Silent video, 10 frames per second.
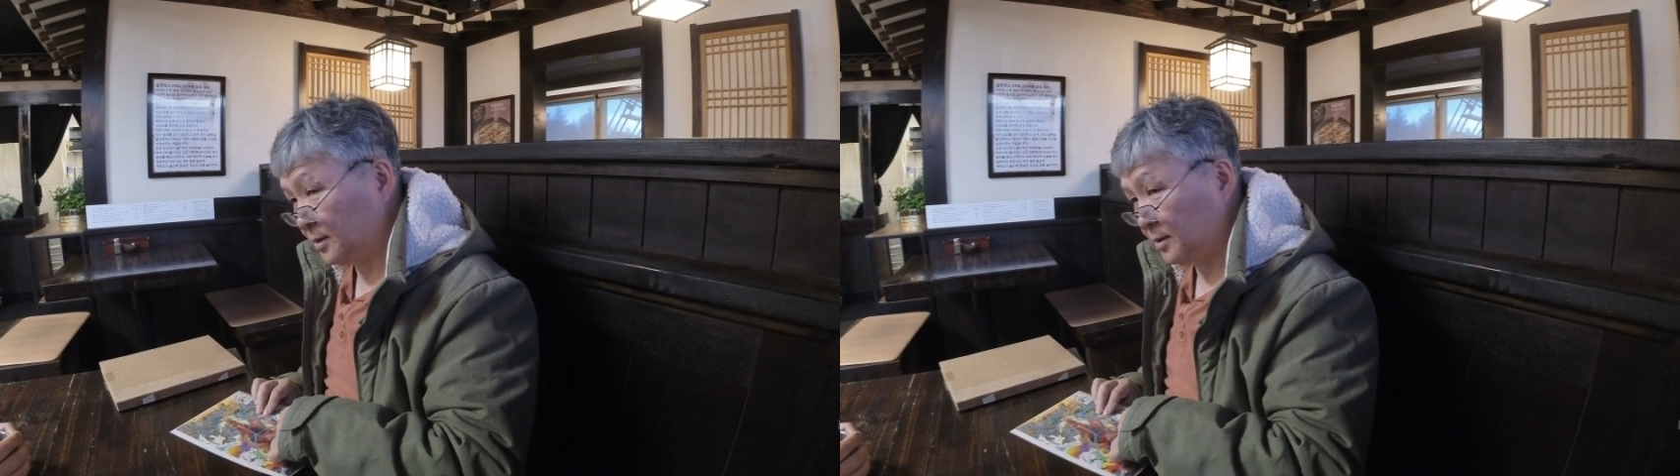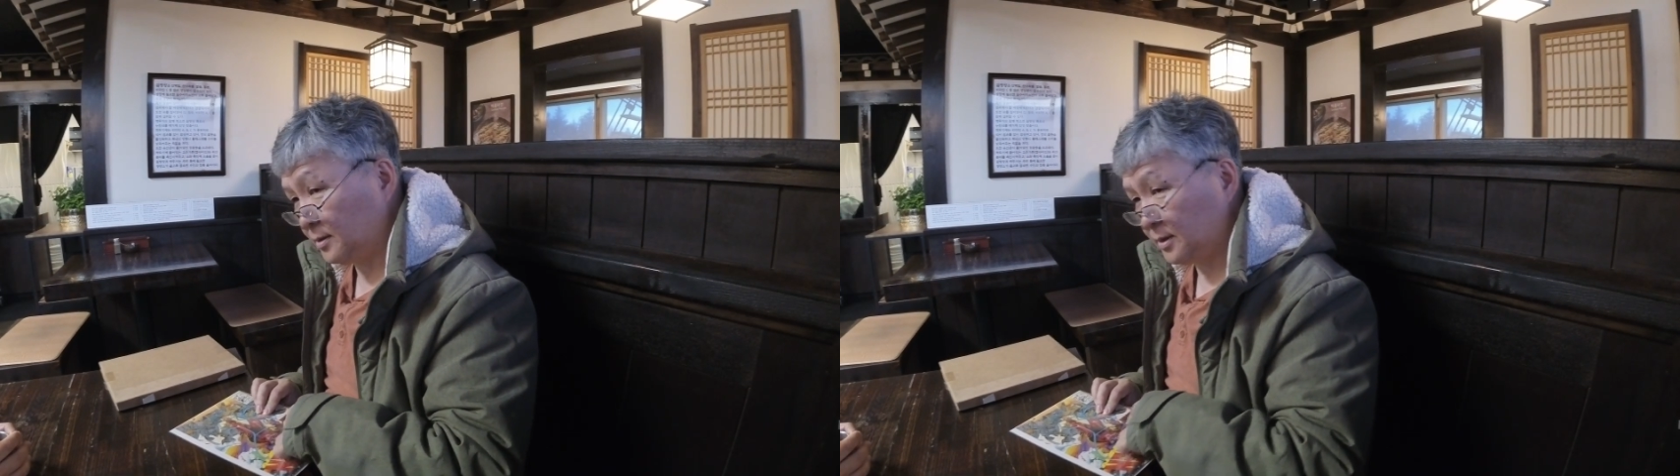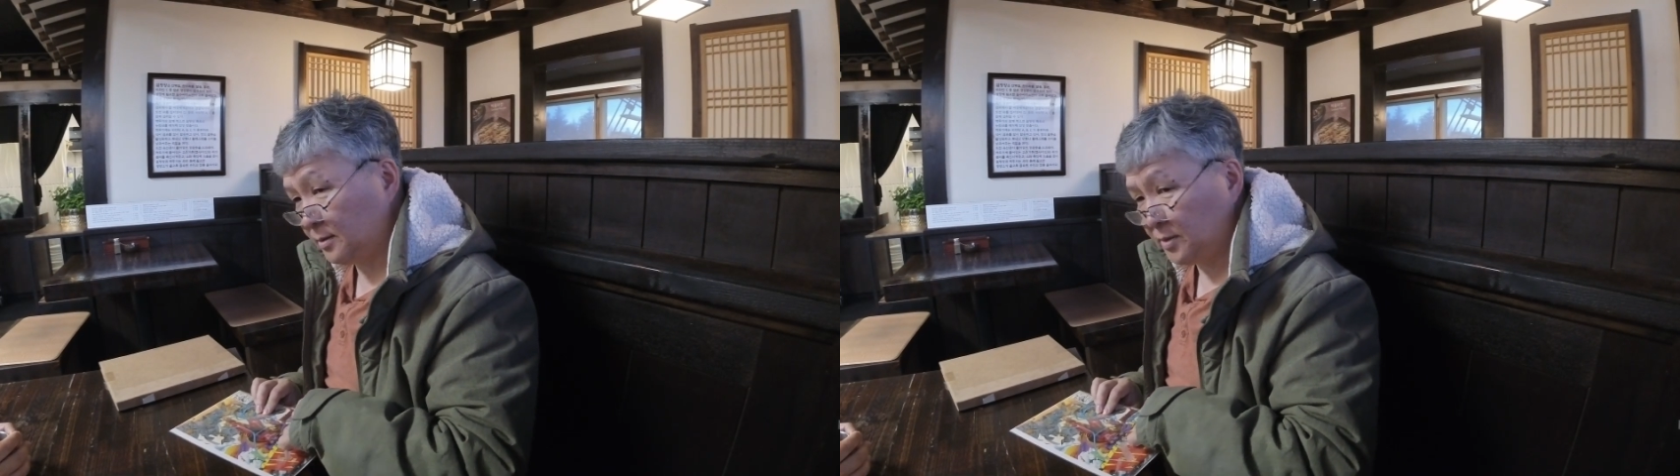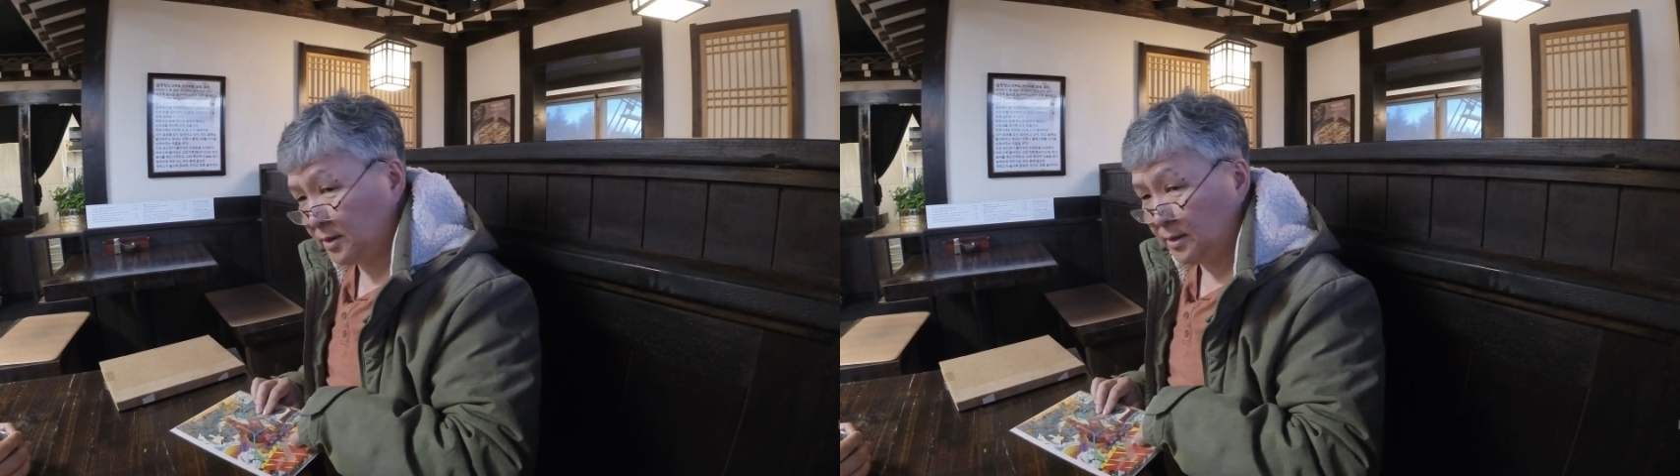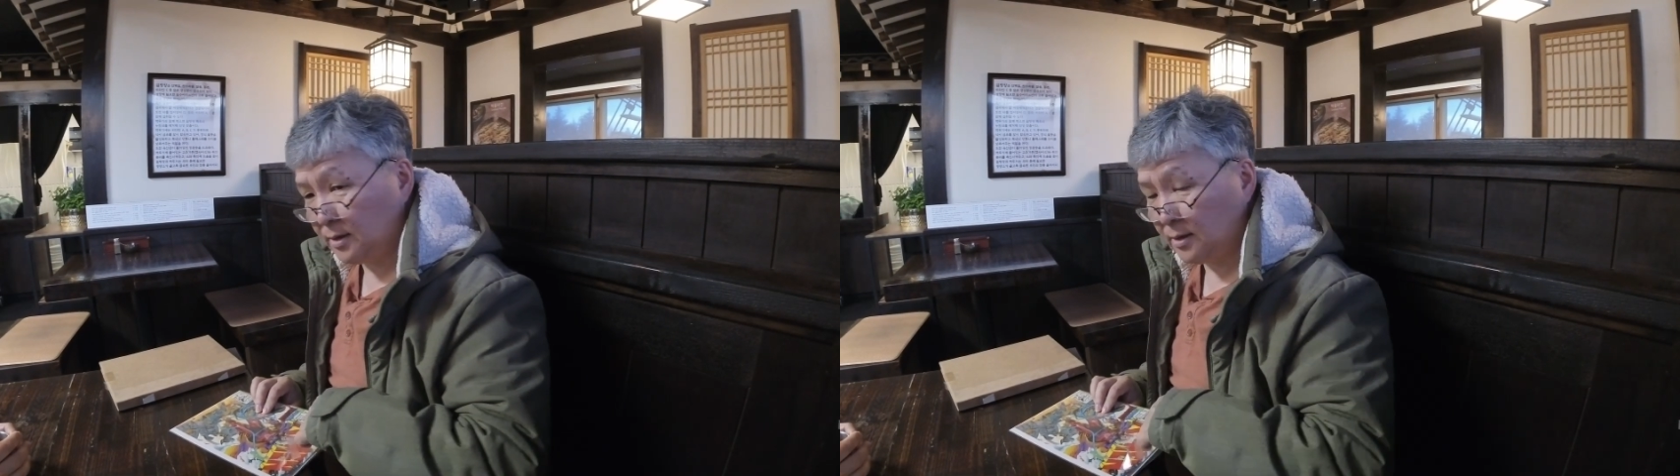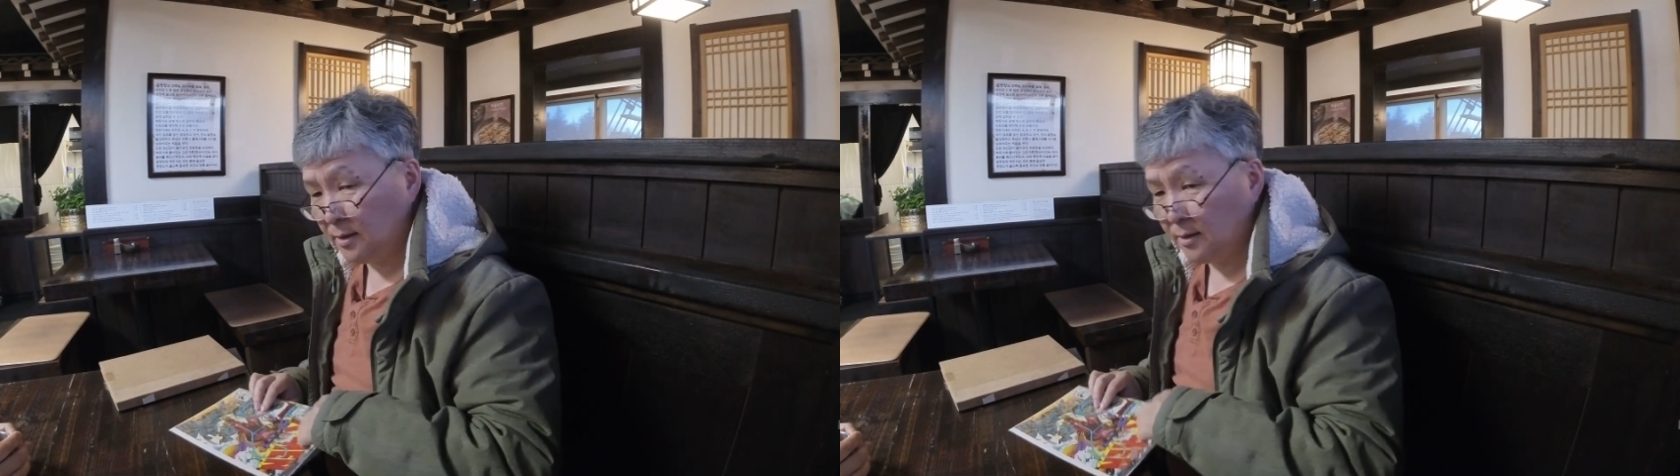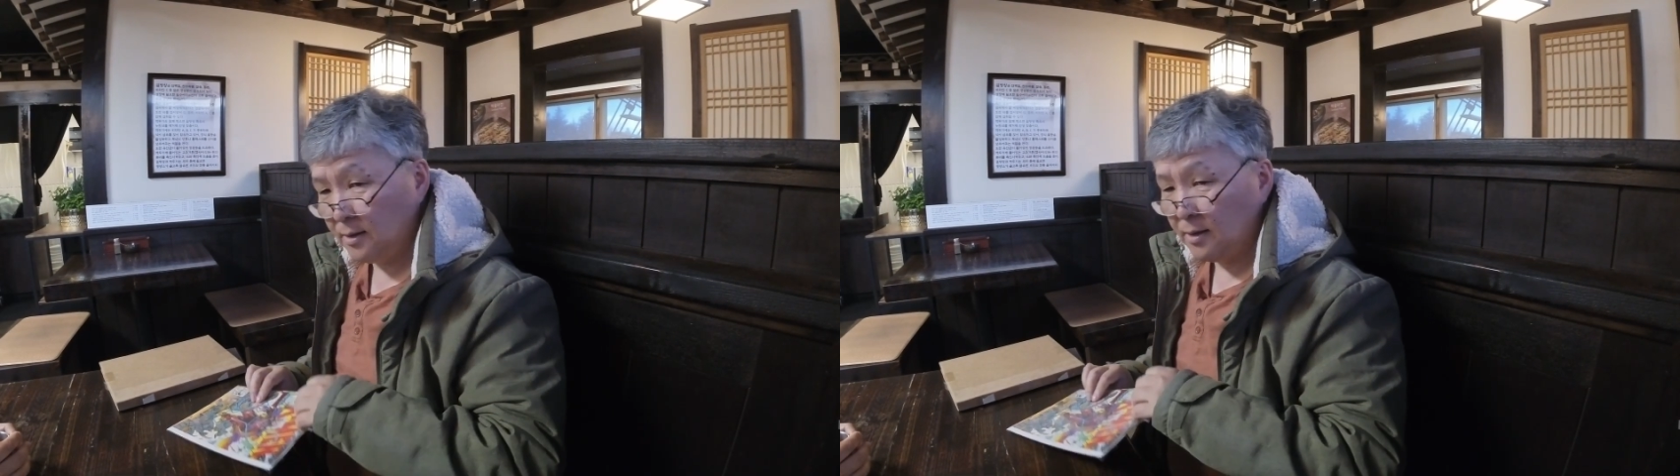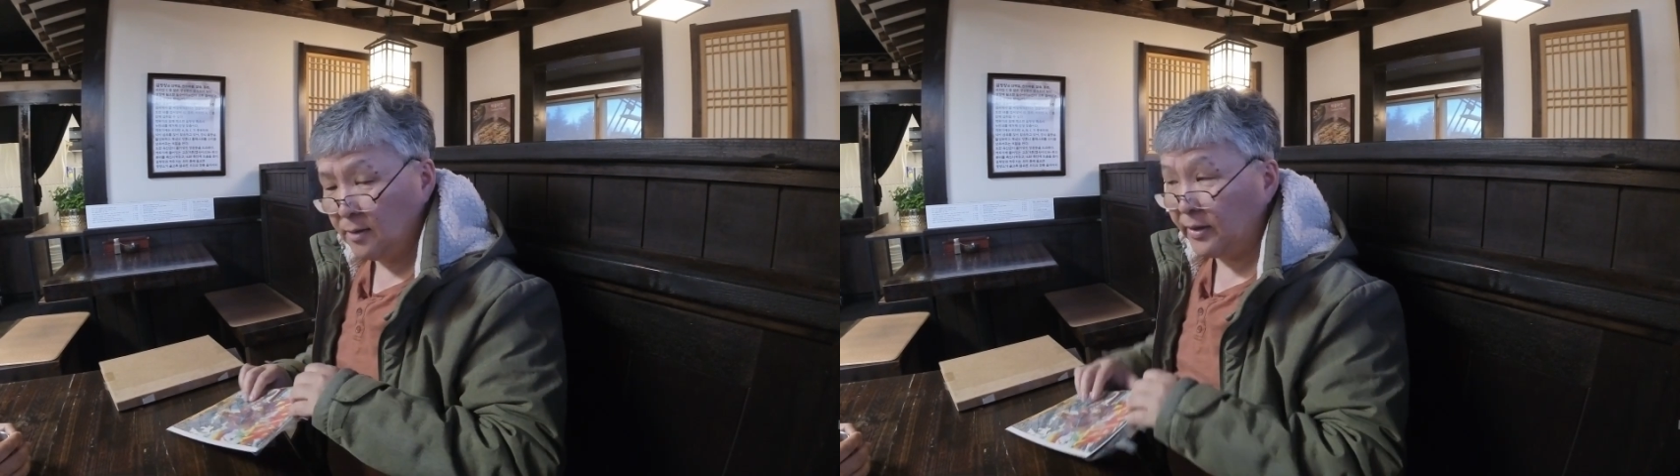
The Jim Lee. Uh,